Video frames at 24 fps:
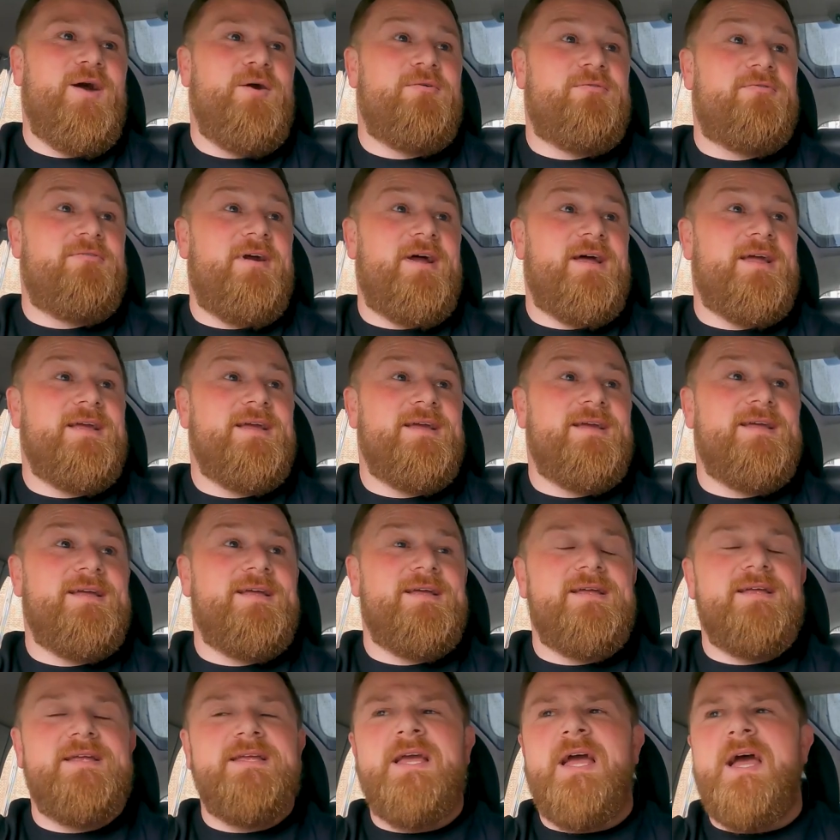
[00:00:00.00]
Oh, Frank?
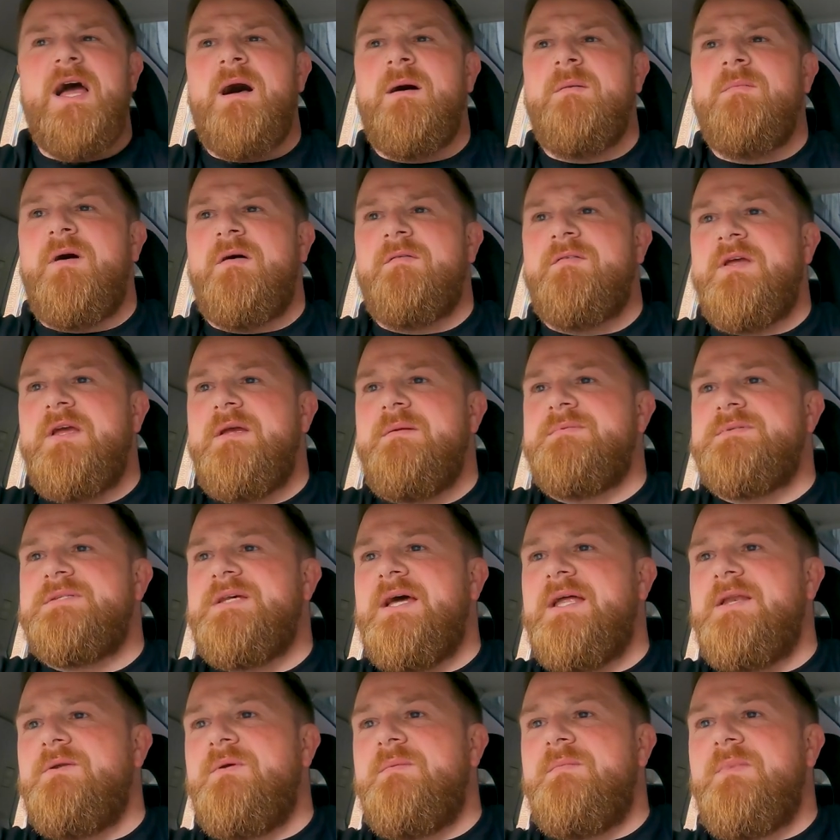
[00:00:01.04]
yeah, I, I keep
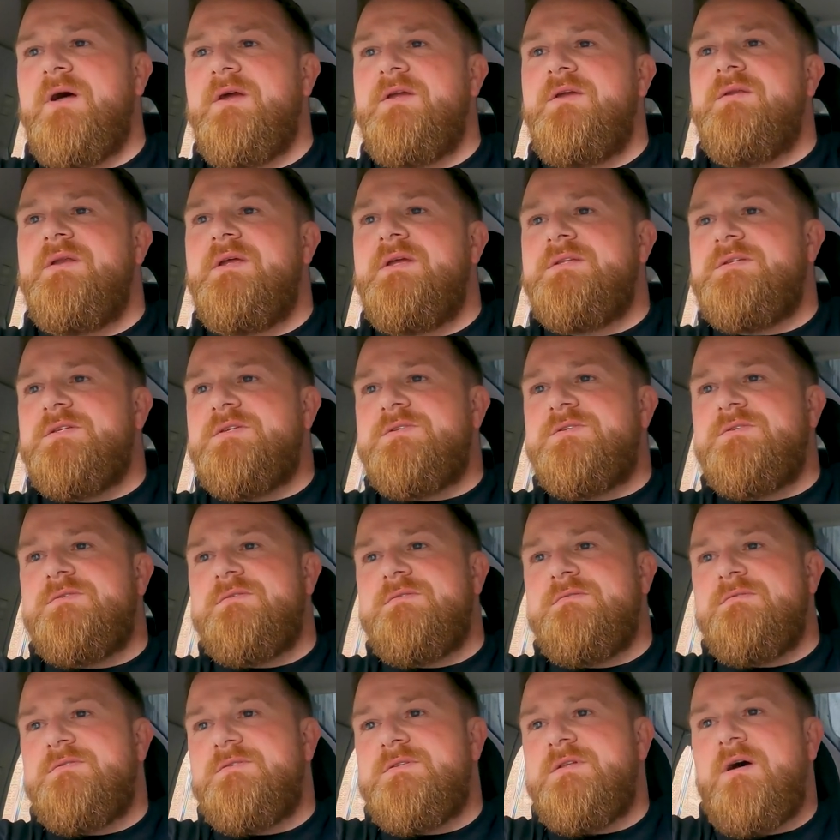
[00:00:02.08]
saying to him like, you need to
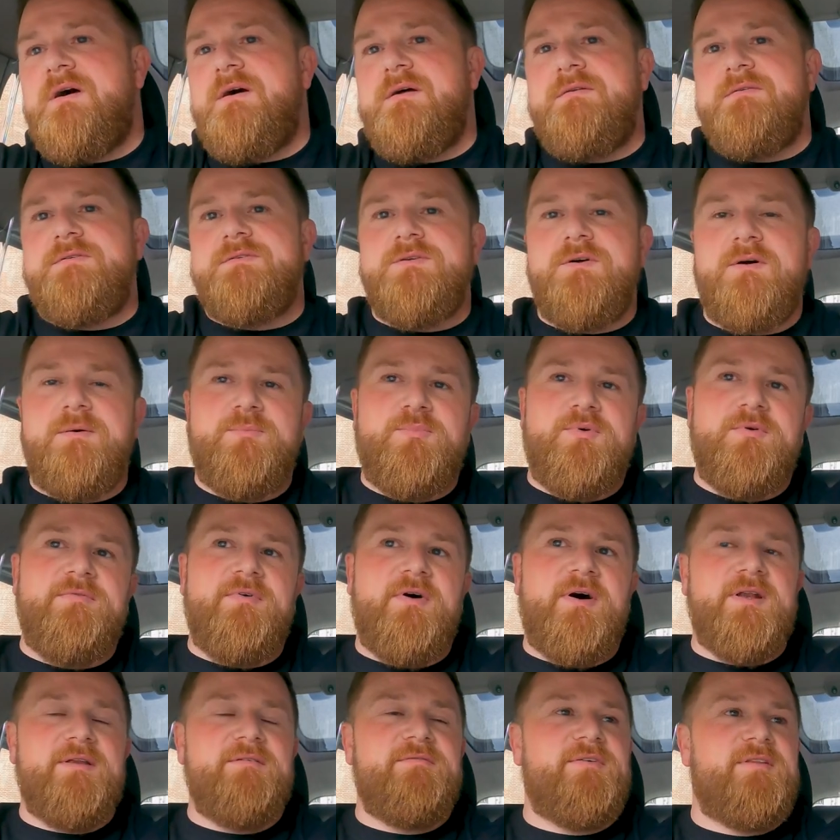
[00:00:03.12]
start sort of
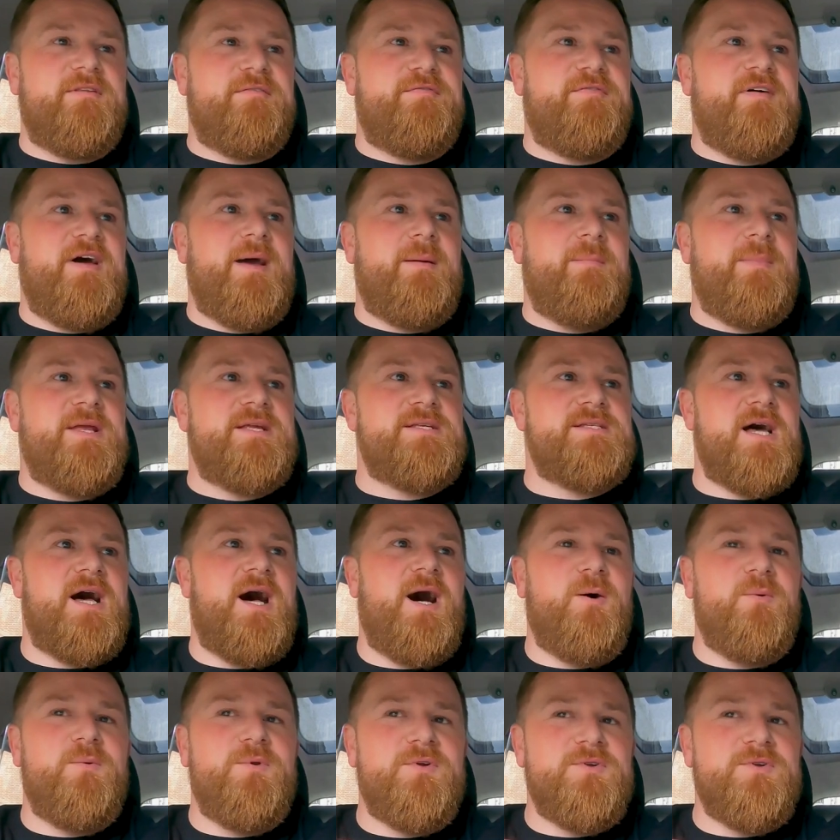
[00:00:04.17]
providing for the family as a whole,